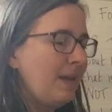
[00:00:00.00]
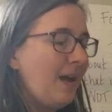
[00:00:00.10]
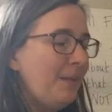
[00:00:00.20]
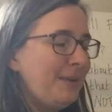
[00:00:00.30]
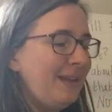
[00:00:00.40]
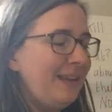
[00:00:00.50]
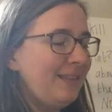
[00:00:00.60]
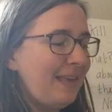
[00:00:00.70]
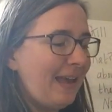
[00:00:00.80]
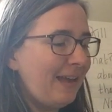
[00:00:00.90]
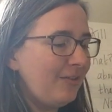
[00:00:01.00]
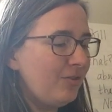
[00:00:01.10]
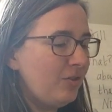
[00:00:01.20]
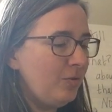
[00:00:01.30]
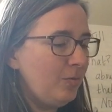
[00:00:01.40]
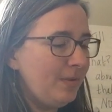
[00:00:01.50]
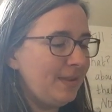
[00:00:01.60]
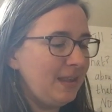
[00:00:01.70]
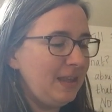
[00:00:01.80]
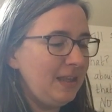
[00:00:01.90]
Accommodate has 2
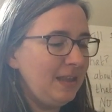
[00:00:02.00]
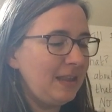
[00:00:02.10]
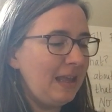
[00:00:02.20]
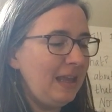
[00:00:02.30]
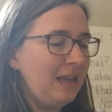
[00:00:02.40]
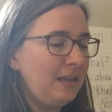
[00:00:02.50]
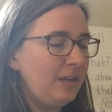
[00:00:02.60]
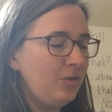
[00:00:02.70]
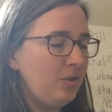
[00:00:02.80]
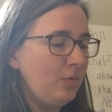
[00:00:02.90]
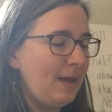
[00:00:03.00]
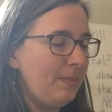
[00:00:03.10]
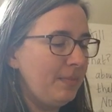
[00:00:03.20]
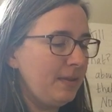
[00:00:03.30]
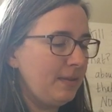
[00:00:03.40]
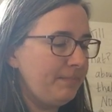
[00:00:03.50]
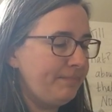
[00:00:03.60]
C's and 2 M's.